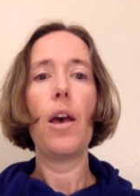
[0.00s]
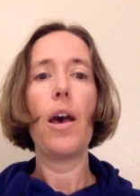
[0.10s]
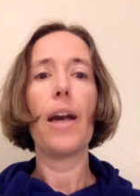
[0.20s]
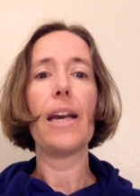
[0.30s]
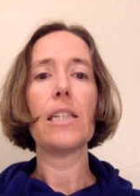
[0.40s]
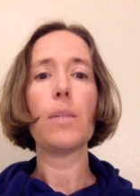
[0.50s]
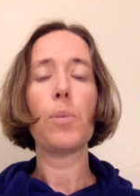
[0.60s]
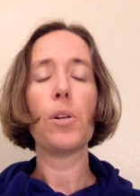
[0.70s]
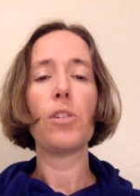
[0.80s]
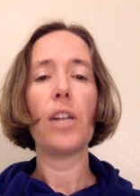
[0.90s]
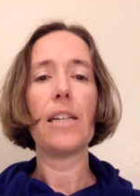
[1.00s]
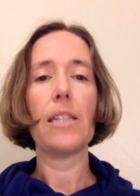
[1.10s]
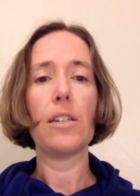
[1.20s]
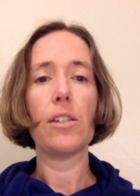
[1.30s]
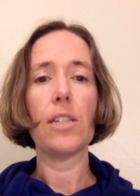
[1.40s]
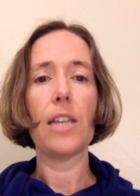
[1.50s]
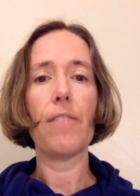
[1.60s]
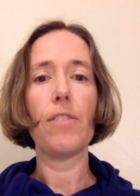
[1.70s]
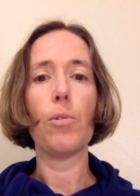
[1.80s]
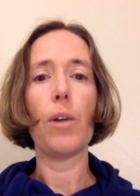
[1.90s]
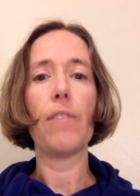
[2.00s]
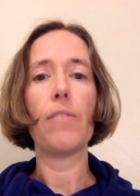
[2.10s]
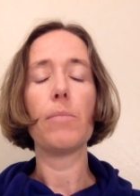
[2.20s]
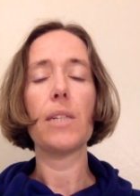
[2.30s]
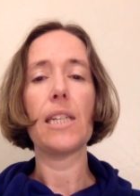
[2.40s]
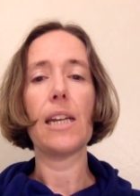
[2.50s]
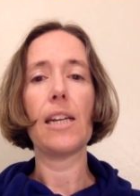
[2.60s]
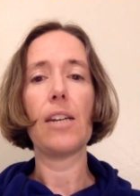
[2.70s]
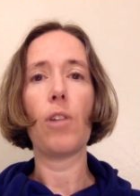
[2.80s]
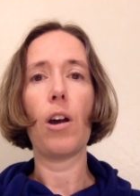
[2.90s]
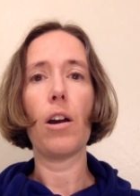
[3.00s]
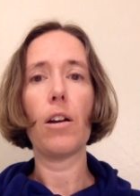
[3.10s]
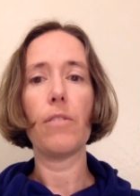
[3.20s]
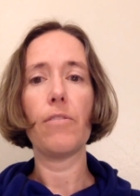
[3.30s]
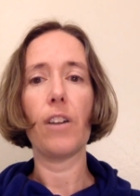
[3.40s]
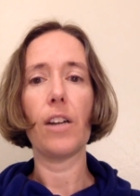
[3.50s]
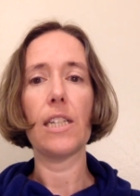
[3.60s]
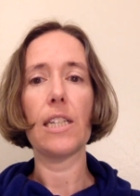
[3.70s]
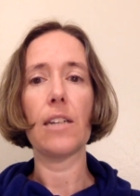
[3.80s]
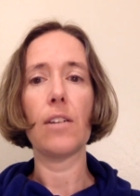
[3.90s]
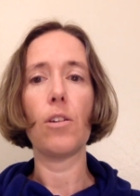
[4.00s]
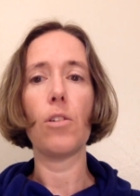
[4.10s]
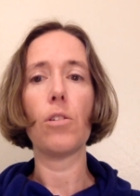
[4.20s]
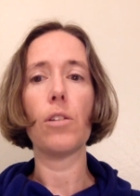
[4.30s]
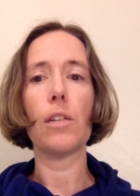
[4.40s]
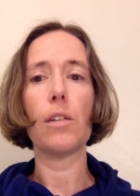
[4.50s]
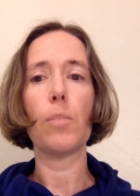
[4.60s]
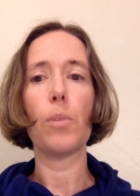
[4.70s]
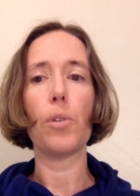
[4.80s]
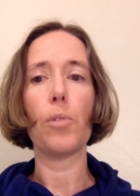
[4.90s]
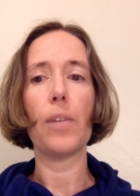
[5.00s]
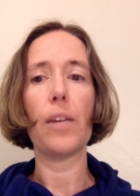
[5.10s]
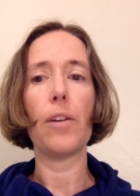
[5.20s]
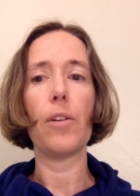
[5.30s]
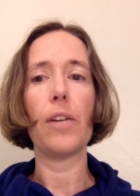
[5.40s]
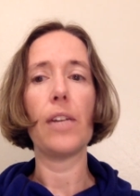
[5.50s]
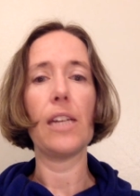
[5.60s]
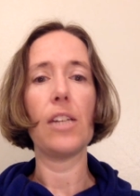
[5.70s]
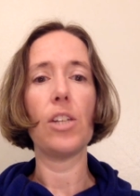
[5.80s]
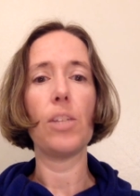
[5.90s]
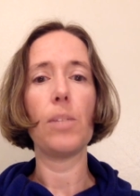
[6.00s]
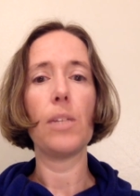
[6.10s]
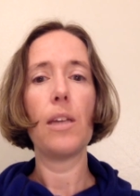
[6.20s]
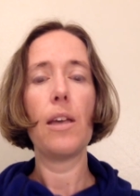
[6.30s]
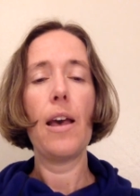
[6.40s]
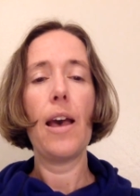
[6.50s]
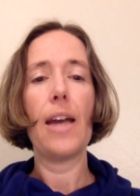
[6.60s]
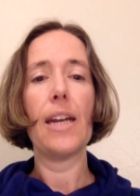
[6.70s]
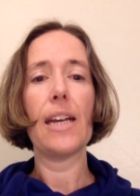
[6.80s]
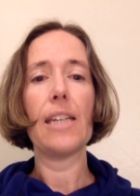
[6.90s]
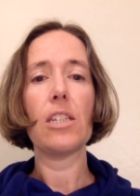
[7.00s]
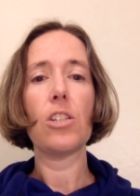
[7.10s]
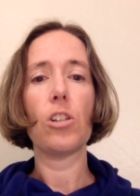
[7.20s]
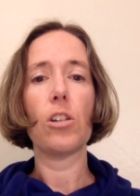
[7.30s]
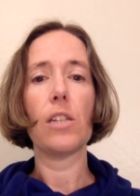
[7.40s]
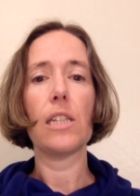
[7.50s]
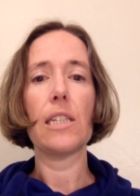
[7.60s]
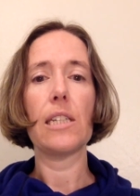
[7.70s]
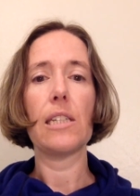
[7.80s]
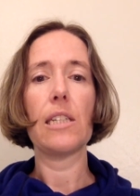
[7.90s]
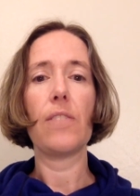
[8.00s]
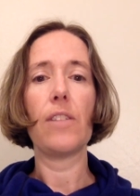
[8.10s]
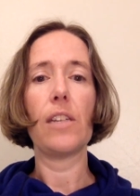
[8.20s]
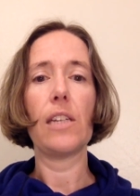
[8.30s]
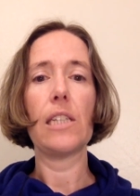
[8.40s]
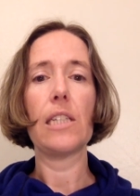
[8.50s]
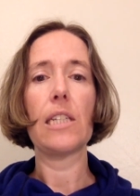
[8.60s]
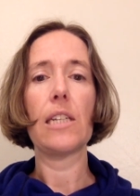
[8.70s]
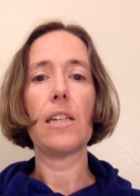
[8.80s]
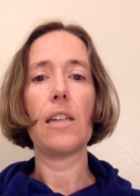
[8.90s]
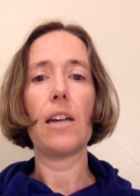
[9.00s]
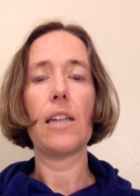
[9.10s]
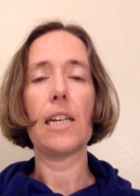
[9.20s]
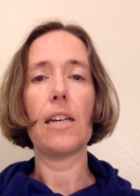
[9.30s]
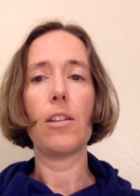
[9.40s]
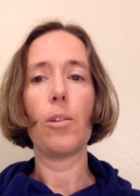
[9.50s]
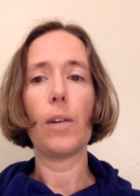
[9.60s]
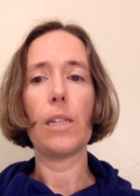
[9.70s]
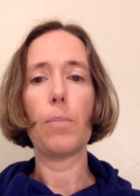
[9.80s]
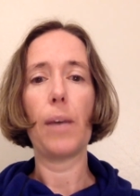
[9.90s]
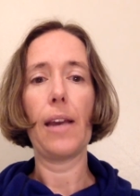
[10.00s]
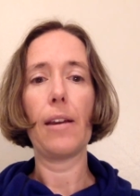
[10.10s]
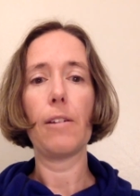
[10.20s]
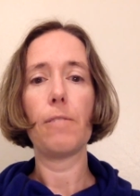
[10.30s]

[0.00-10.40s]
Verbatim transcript: against protesters everywhere from Standing Rock, Ferguson, Oakland, Puerto Rico, and Egypt, and against journalists and civilians in Gaza and the West Bank.